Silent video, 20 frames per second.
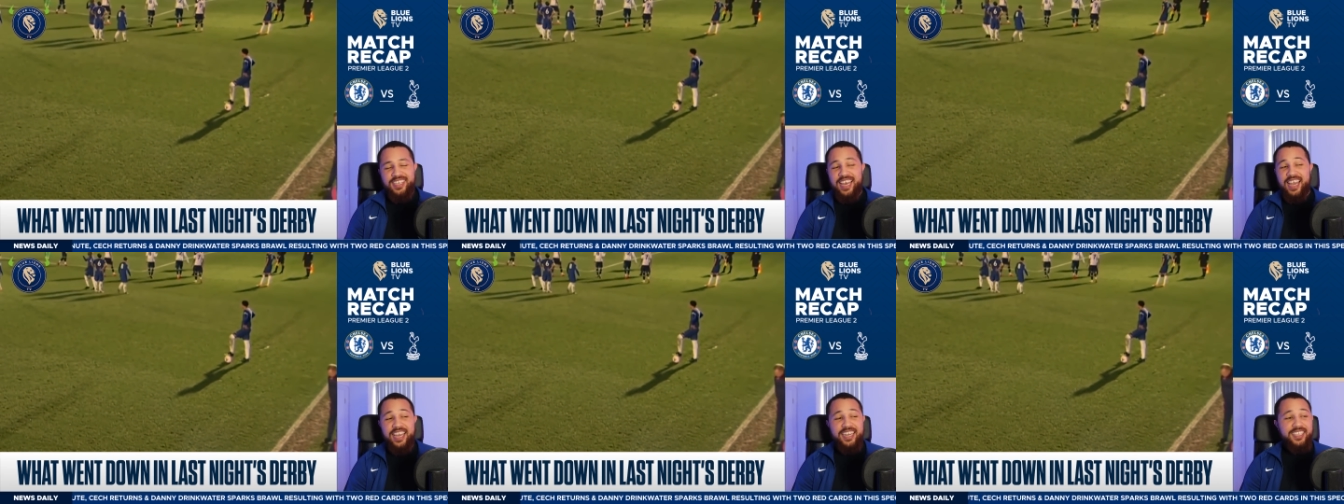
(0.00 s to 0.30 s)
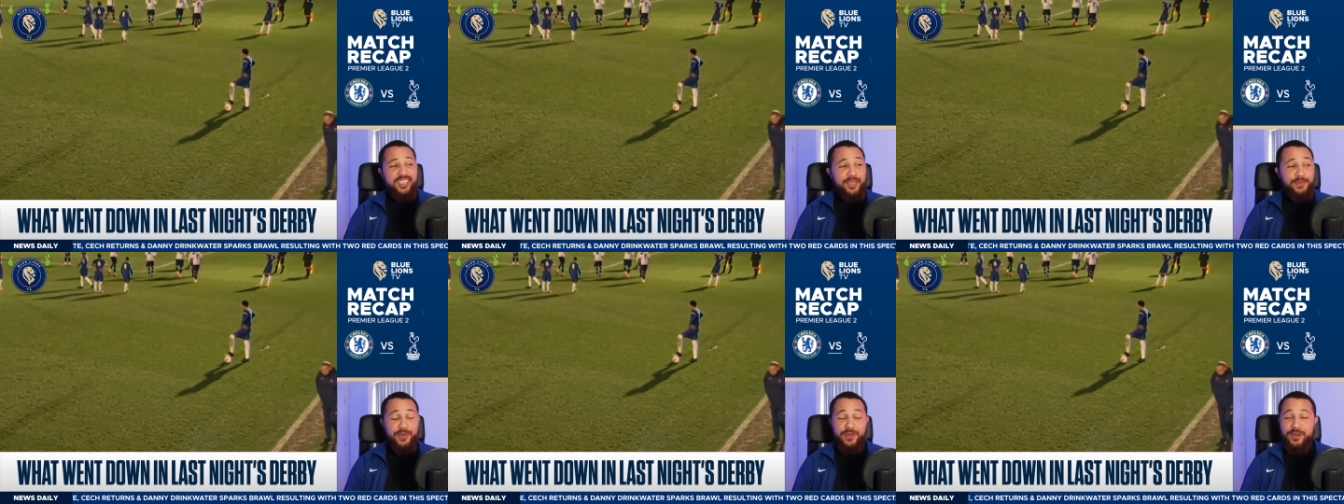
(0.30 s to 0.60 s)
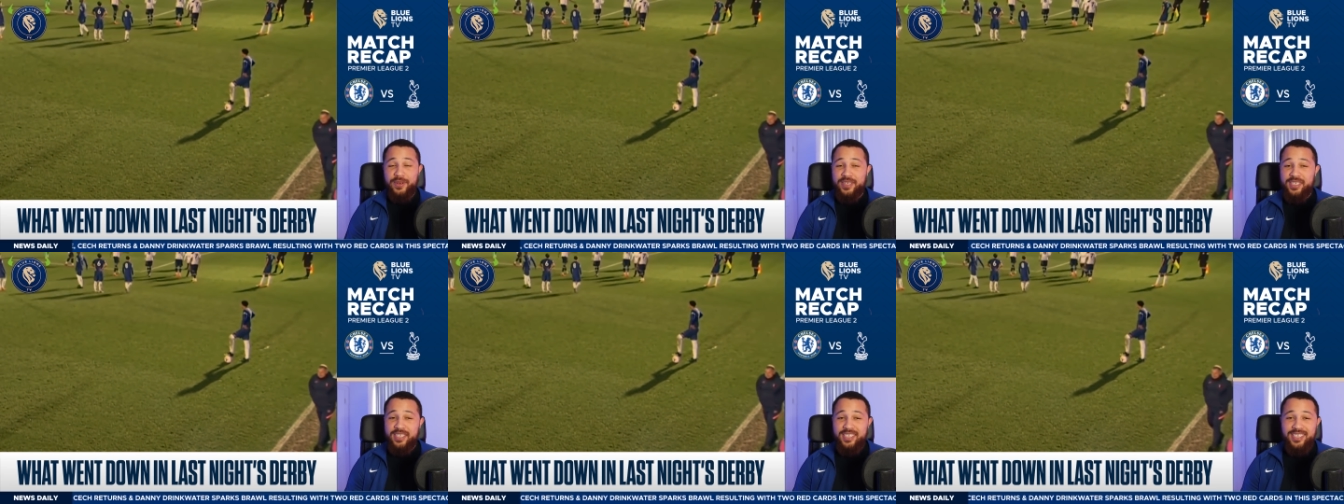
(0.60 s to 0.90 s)
And to be
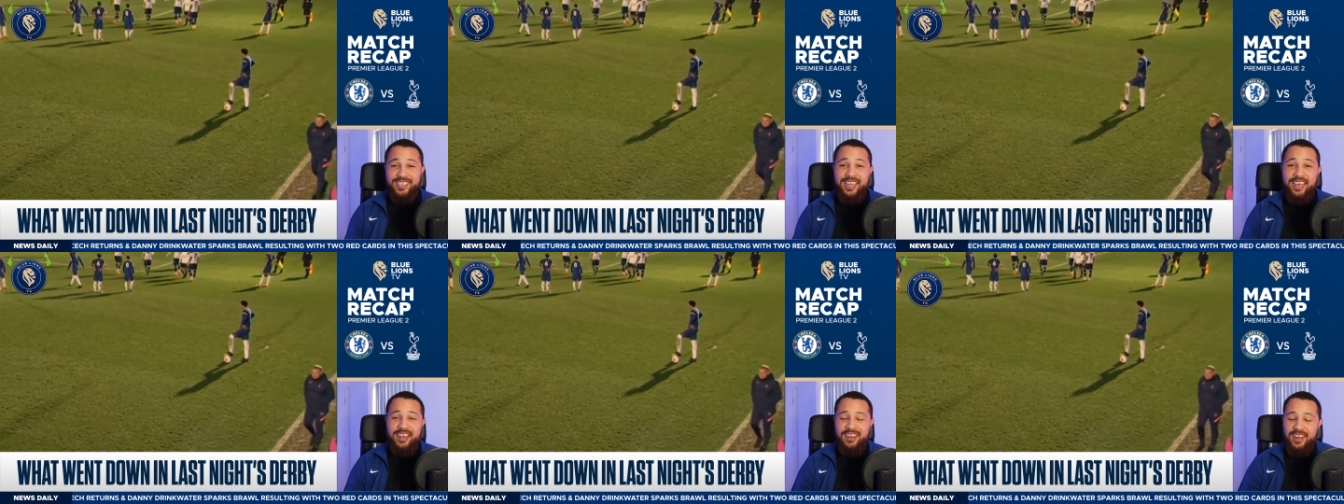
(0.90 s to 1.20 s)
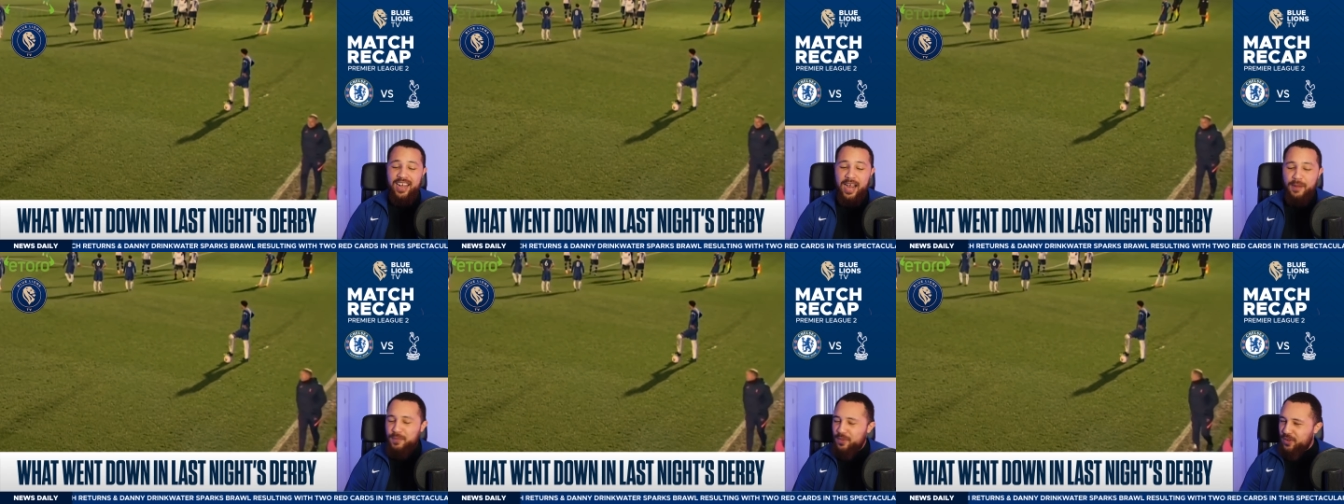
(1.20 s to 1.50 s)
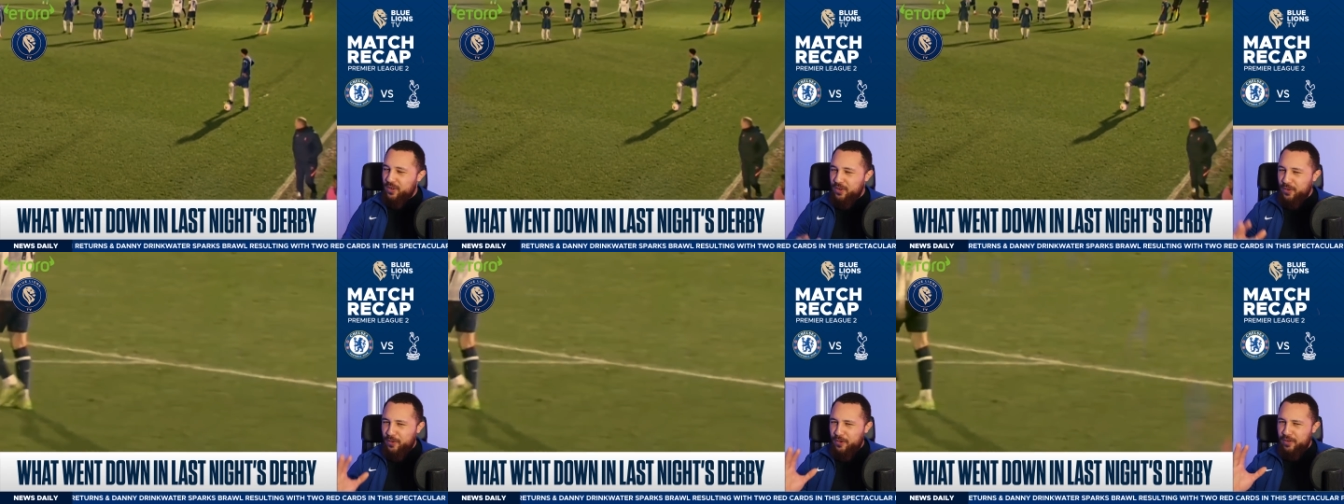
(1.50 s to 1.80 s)
honest, I'm not
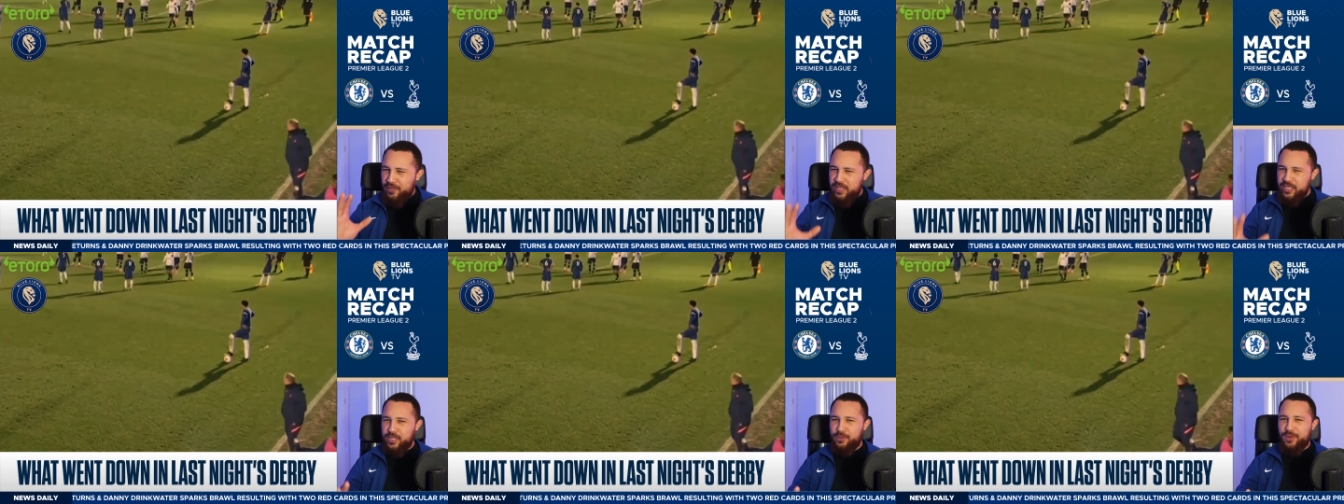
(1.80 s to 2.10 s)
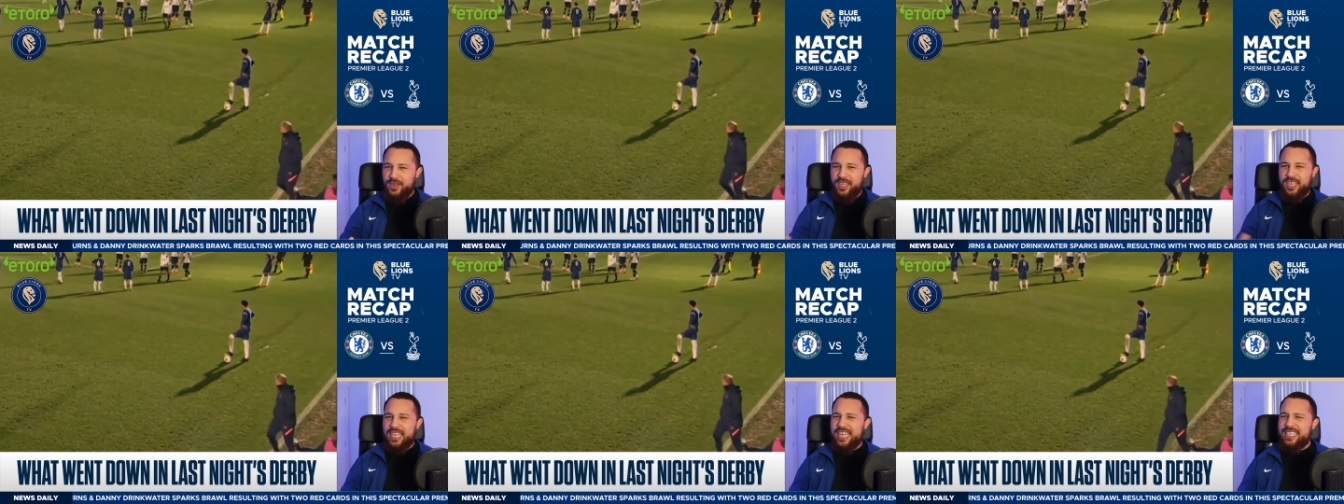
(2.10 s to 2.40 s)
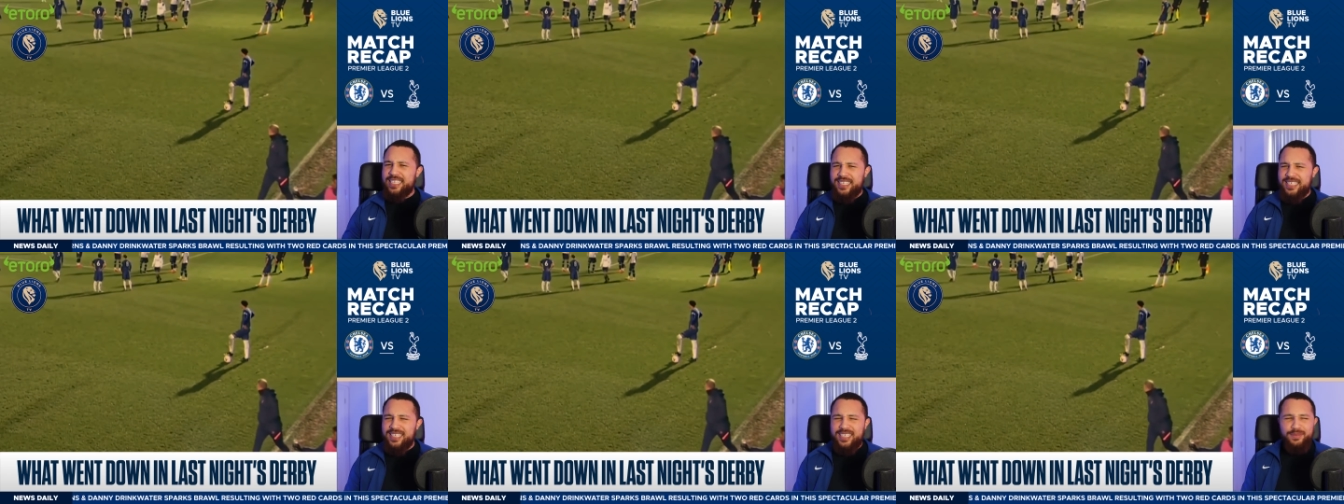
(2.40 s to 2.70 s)
going to hold this one
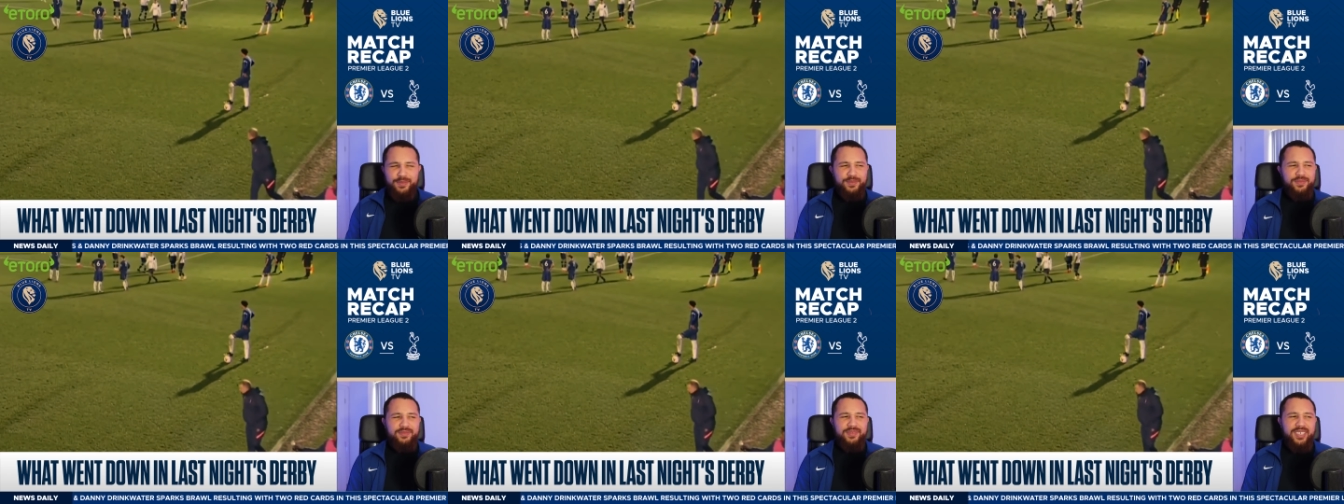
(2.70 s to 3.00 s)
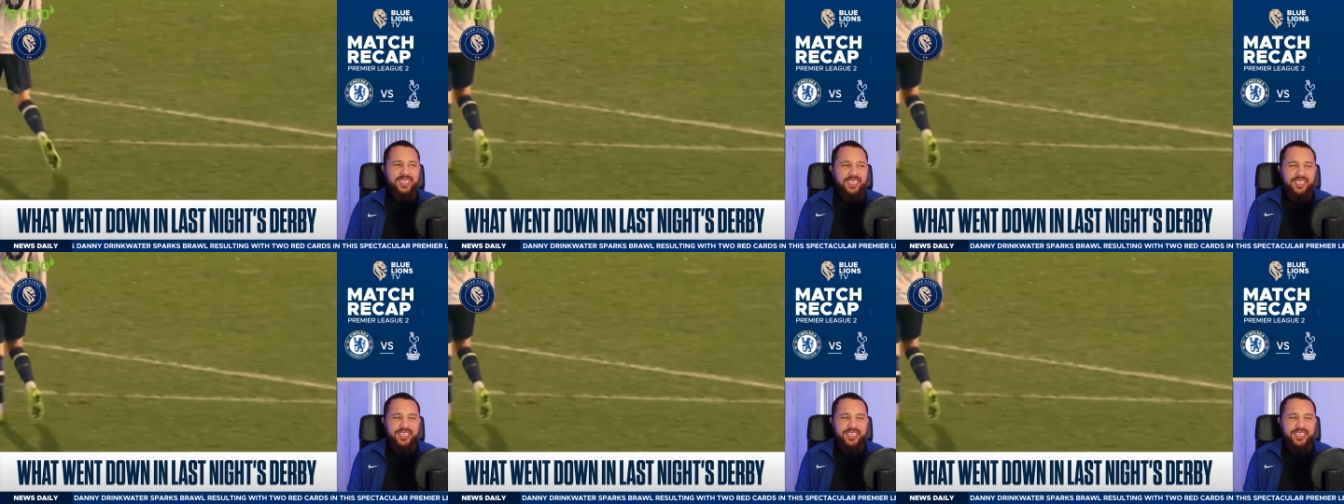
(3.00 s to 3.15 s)
against him.